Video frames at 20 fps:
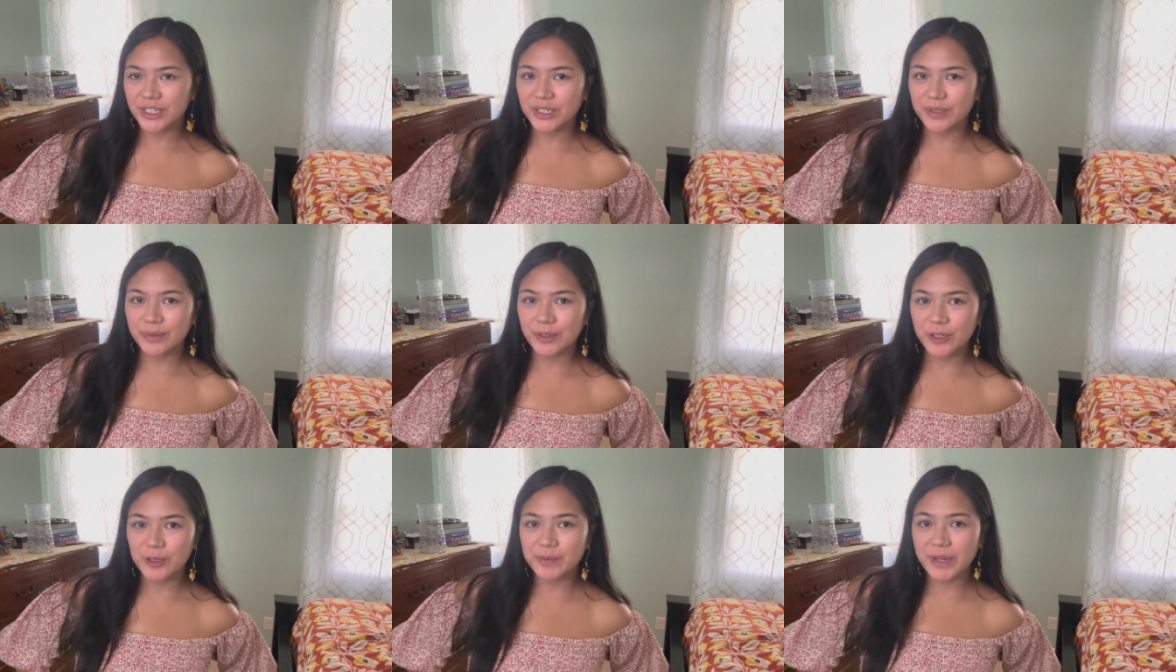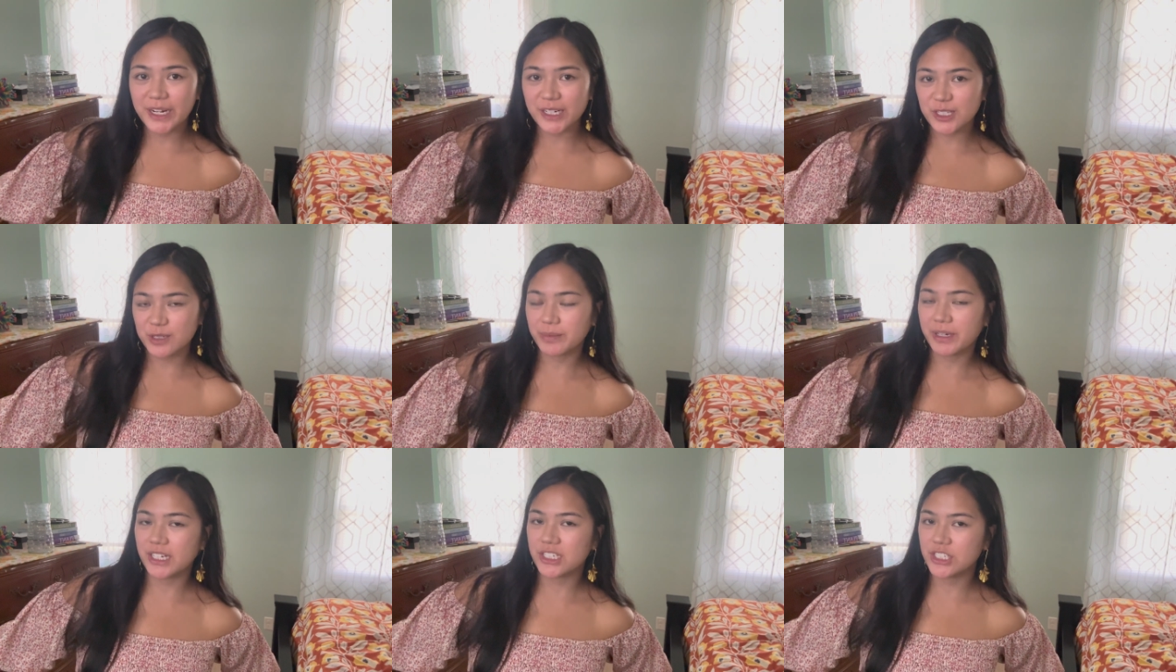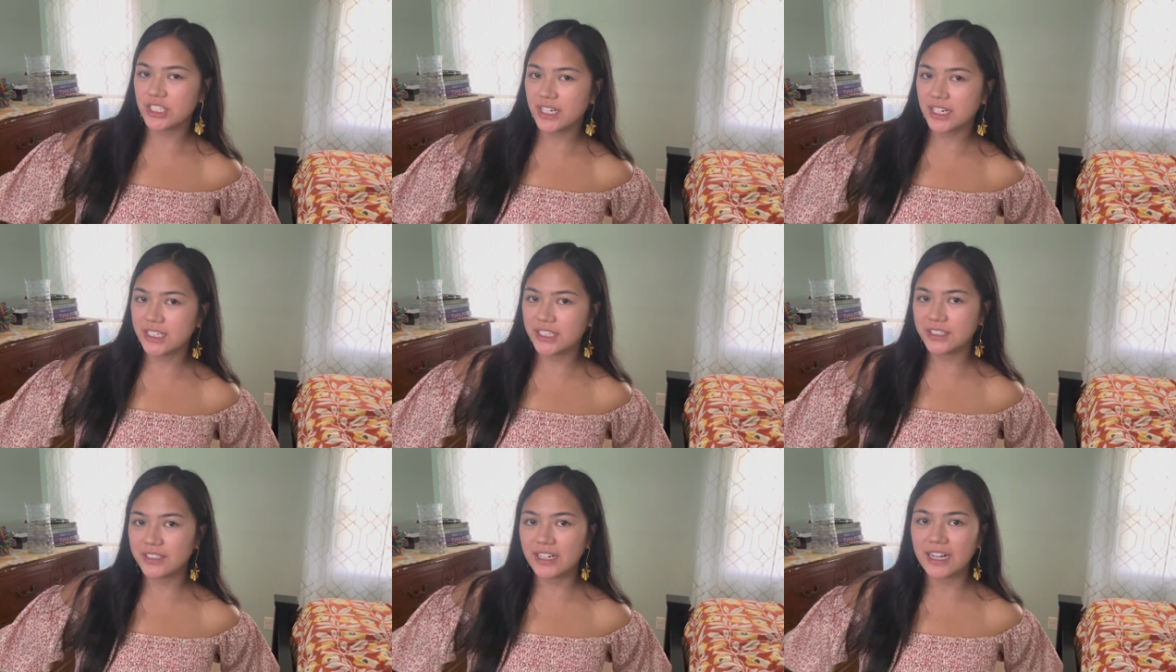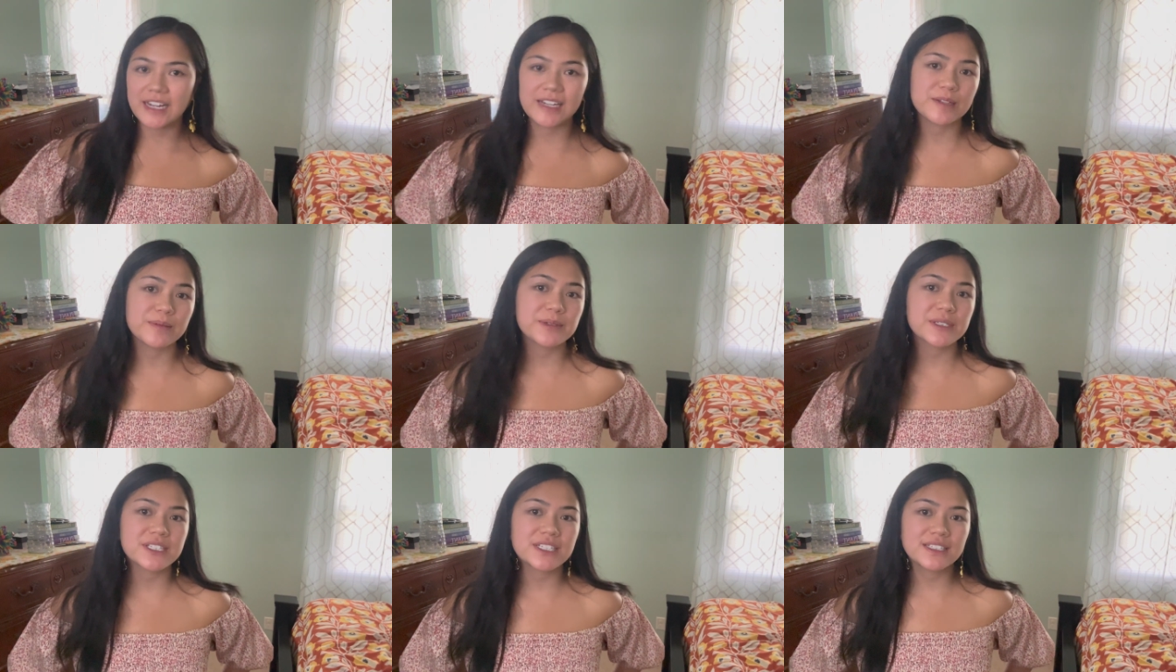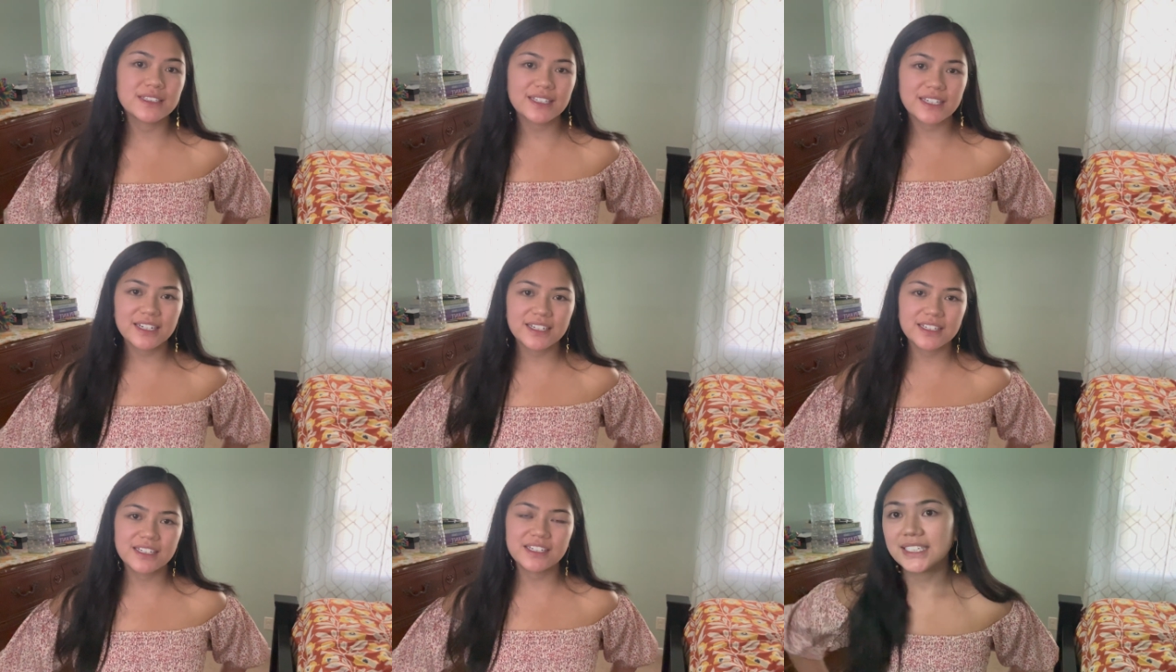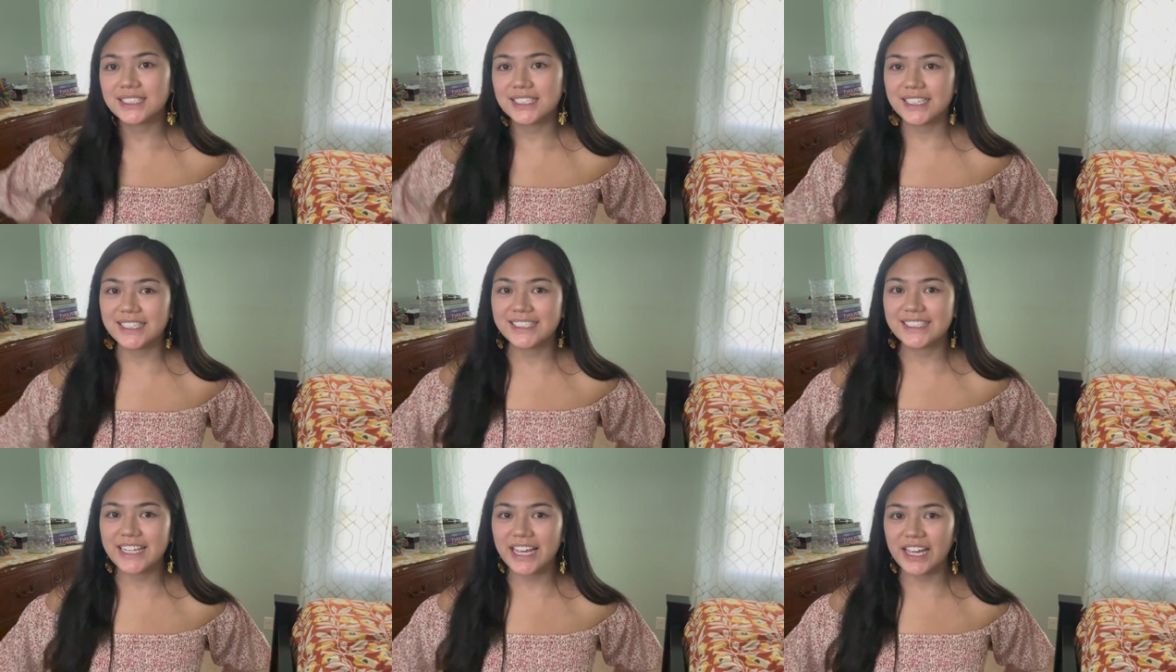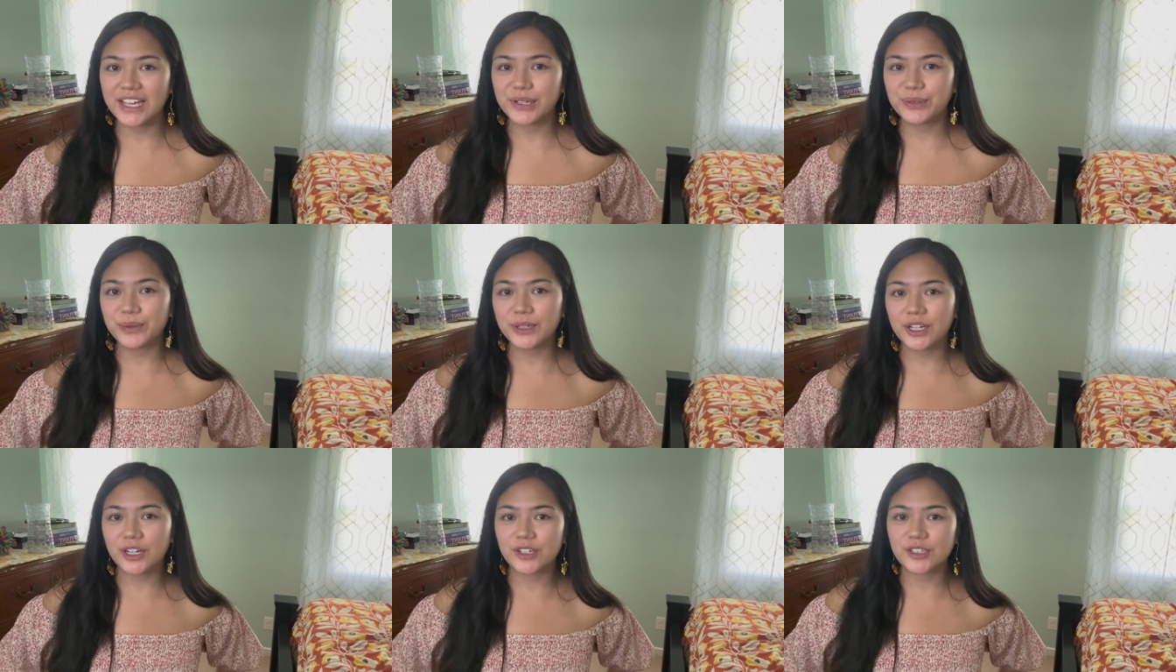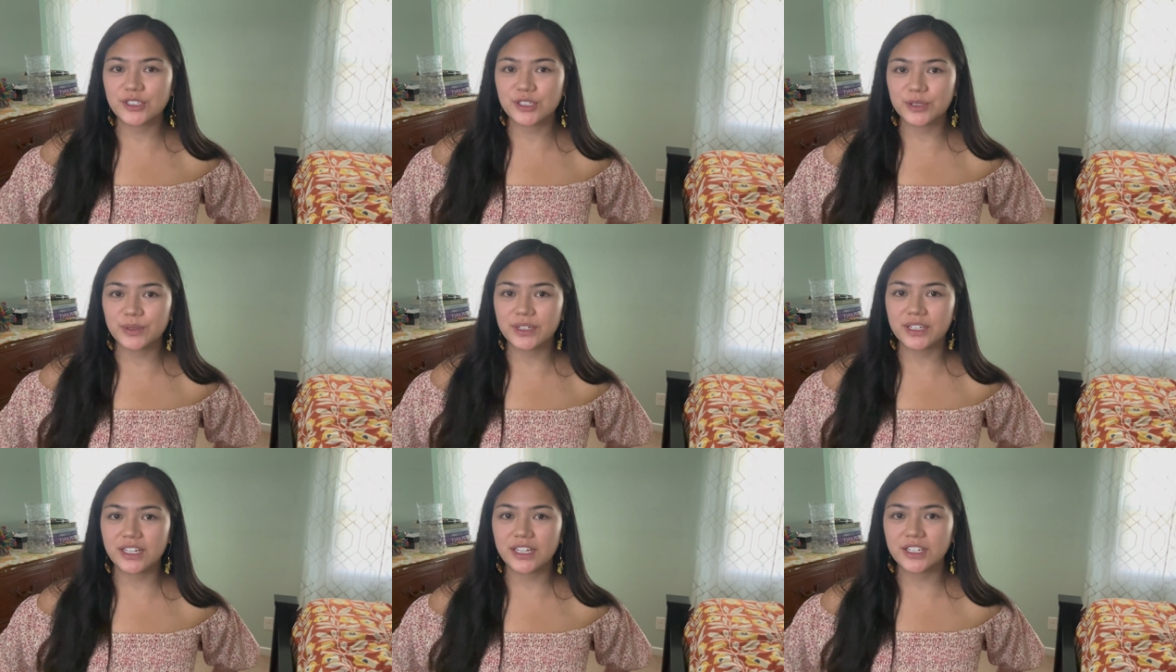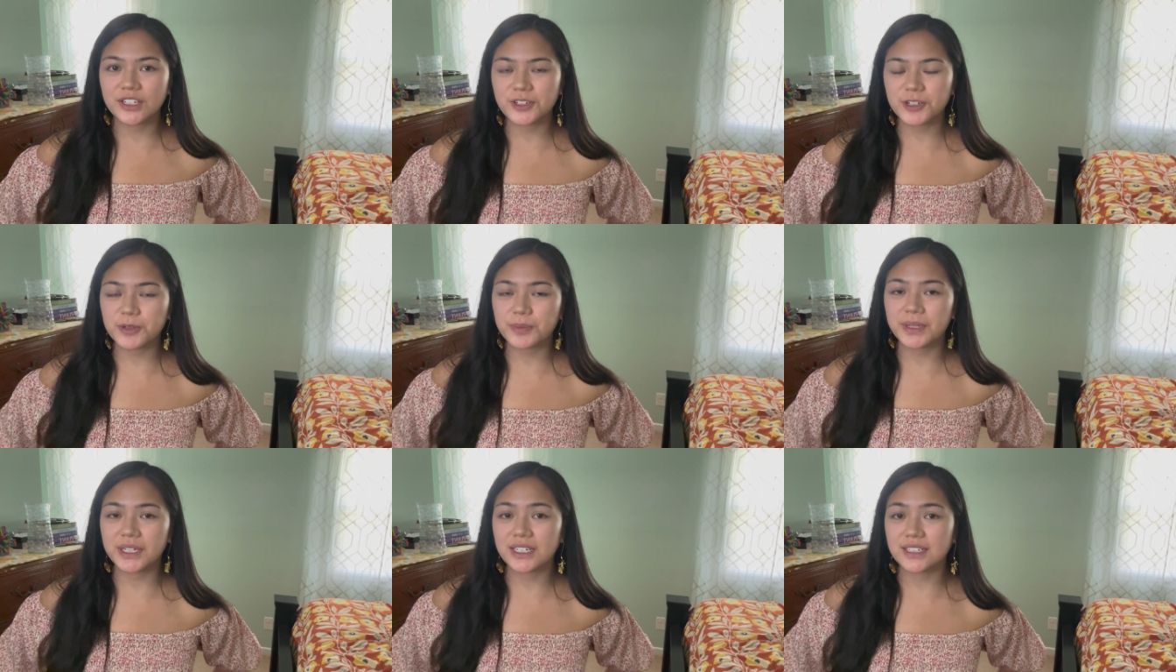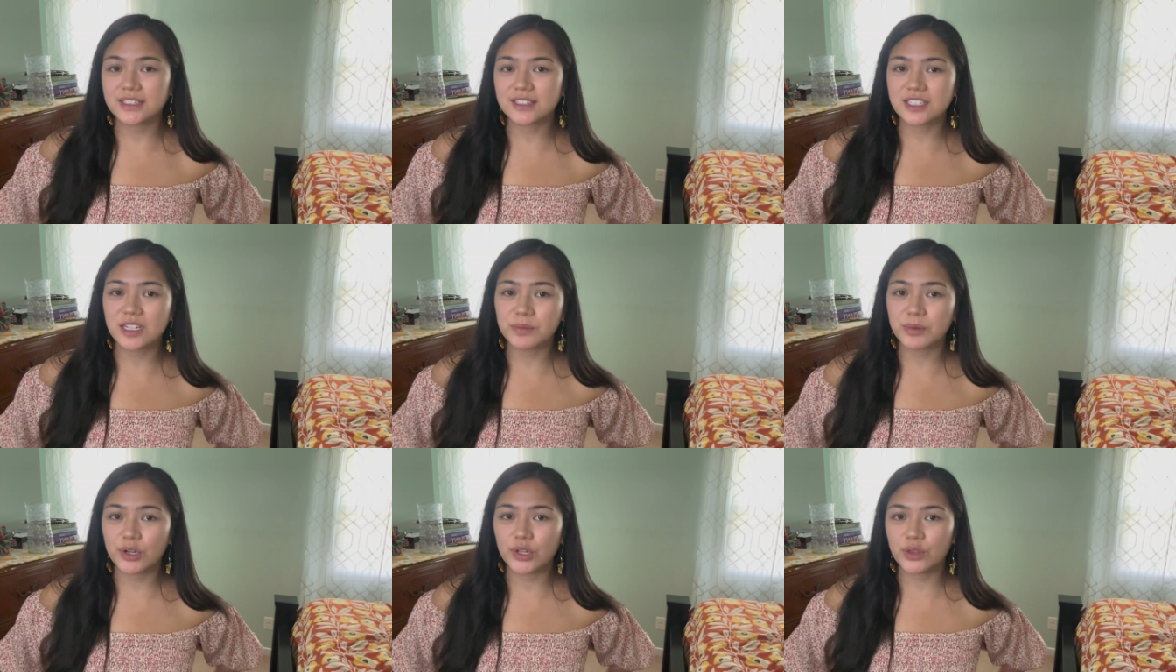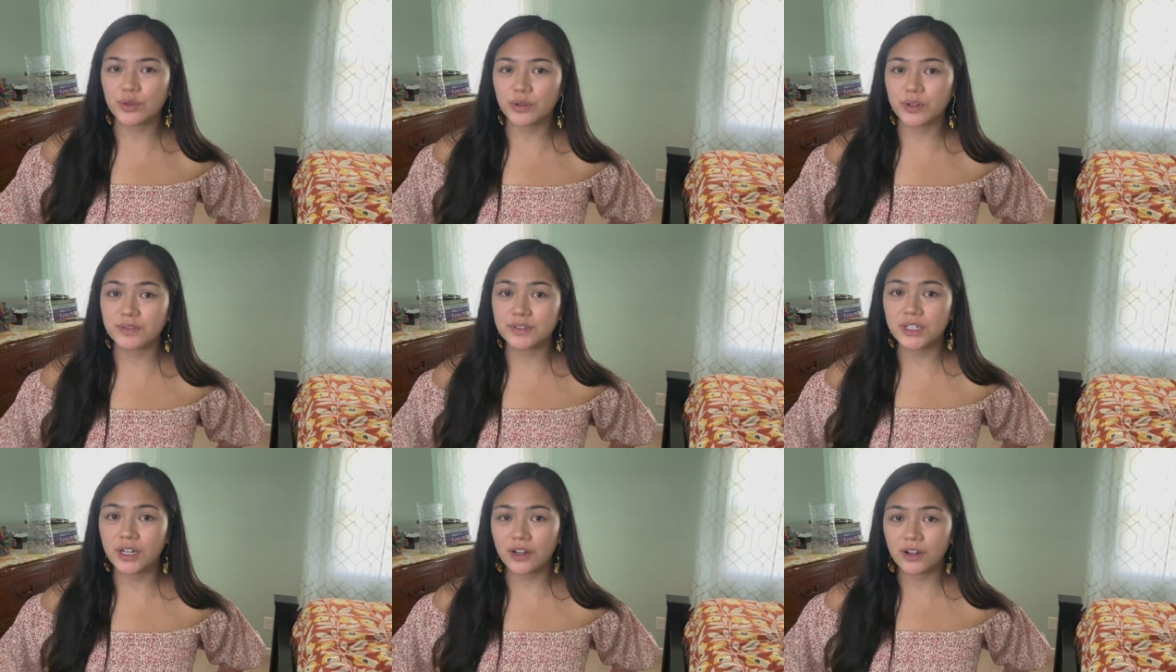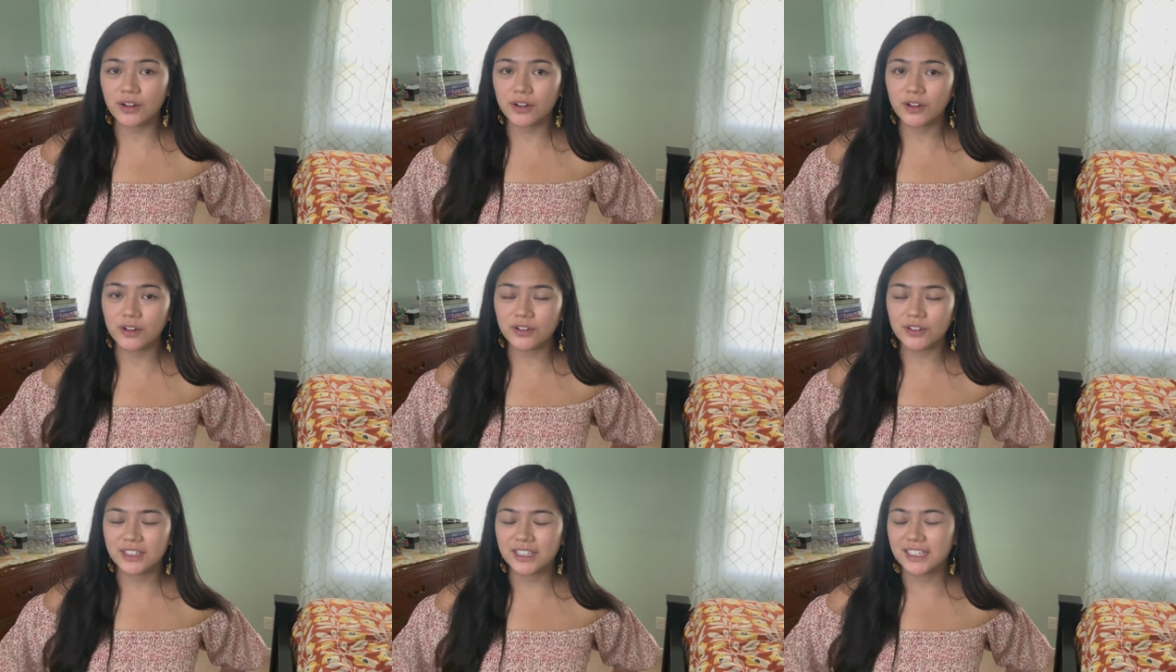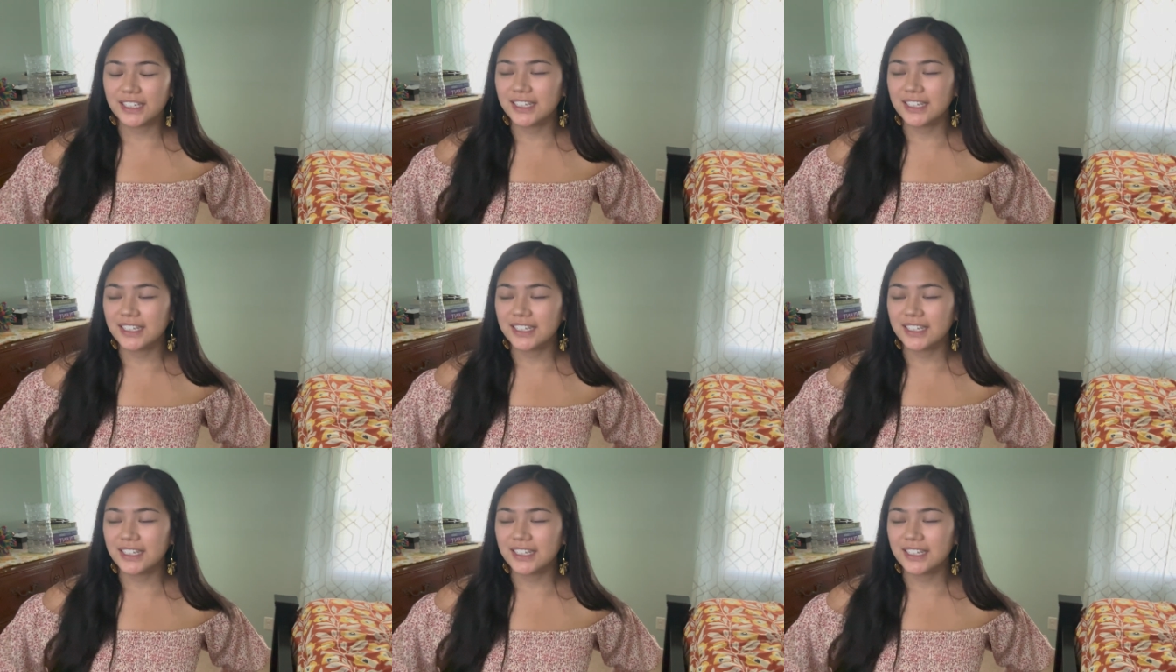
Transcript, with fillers: welcome back to my channel. I am Selena. Today we are doing a European summer thrift haul.